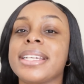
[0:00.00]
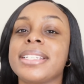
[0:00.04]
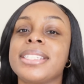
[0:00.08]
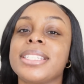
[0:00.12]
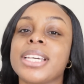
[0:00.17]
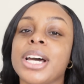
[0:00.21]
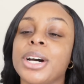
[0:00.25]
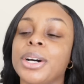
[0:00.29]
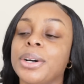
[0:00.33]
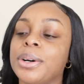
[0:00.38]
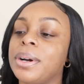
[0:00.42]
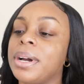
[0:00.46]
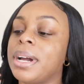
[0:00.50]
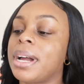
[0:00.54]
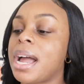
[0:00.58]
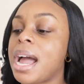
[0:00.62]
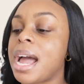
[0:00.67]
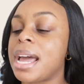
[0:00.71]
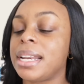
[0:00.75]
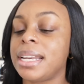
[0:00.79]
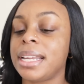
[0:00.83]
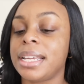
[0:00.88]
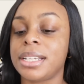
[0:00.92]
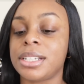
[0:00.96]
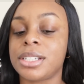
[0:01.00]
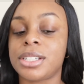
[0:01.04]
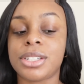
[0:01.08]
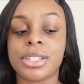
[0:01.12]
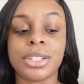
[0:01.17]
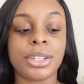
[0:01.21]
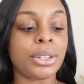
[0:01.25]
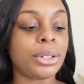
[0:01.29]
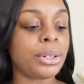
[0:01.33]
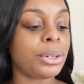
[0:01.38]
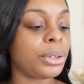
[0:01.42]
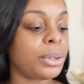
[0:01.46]
So I need
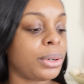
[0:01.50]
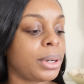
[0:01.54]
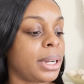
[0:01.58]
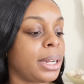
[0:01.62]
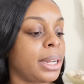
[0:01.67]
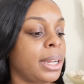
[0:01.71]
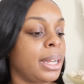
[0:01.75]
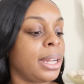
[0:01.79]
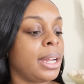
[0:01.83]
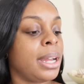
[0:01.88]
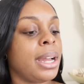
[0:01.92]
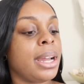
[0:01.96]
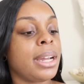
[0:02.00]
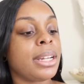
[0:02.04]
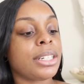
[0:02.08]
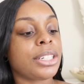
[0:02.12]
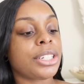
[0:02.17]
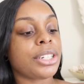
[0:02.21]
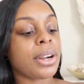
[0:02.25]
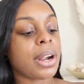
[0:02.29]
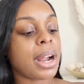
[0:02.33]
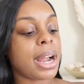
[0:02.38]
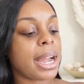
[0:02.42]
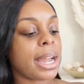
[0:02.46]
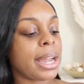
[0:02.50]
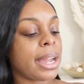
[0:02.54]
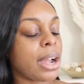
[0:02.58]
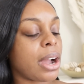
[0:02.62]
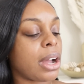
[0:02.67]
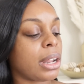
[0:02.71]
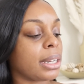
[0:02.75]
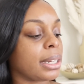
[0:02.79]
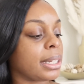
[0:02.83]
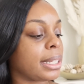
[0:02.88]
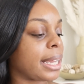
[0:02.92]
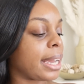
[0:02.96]
to try
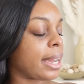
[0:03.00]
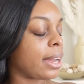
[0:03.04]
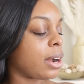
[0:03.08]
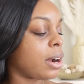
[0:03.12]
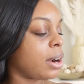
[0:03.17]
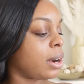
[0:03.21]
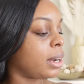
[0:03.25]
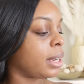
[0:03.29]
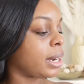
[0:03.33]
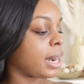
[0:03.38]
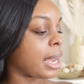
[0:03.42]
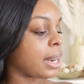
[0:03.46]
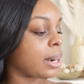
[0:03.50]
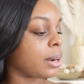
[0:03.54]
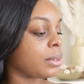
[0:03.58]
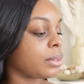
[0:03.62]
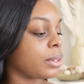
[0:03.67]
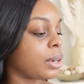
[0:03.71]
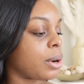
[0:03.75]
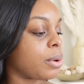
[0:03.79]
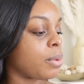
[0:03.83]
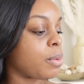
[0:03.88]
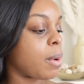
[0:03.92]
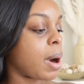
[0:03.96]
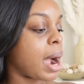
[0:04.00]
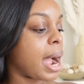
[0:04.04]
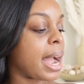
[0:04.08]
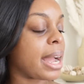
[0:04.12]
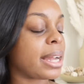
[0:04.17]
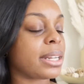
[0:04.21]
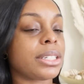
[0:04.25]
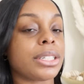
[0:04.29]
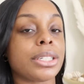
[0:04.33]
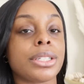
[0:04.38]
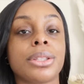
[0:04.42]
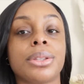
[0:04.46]
all of that on. I don't know why
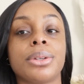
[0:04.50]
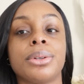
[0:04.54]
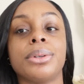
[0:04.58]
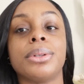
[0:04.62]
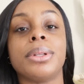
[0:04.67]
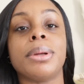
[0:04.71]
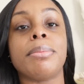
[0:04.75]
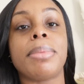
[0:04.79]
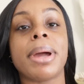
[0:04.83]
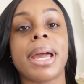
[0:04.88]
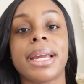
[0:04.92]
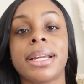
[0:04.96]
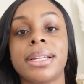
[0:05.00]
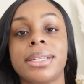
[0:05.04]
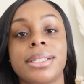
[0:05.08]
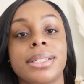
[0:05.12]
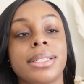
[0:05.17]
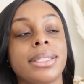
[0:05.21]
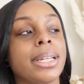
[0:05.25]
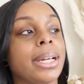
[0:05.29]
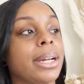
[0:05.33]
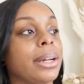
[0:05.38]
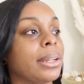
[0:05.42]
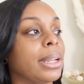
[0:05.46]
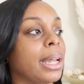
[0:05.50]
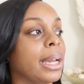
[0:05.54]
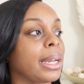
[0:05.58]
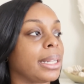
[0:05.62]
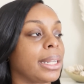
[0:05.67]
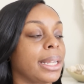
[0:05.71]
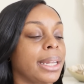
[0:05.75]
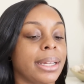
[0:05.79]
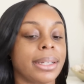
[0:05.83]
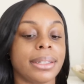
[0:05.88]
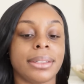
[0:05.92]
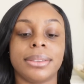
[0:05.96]
I just threw them packages down like
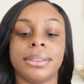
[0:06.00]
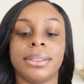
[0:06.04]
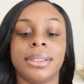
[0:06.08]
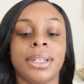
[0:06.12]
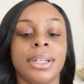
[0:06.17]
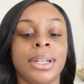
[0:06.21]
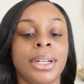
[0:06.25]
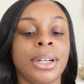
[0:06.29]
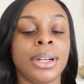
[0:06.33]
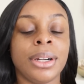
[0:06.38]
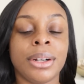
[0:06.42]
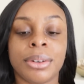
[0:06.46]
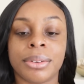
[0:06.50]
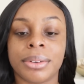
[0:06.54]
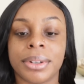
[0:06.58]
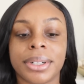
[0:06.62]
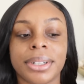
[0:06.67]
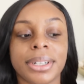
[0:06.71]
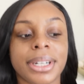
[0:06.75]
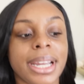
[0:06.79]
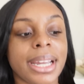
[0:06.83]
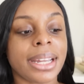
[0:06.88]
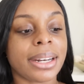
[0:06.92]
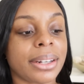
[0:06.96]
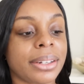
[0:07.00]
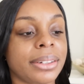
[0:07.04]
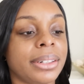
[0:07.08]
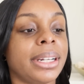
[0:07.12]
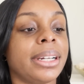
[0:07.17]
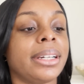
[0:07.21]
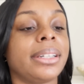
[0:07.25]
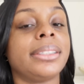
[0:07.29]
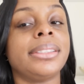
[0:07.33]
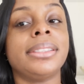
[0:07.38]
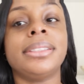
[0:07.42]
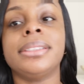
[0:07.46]
that. Real ghetto now.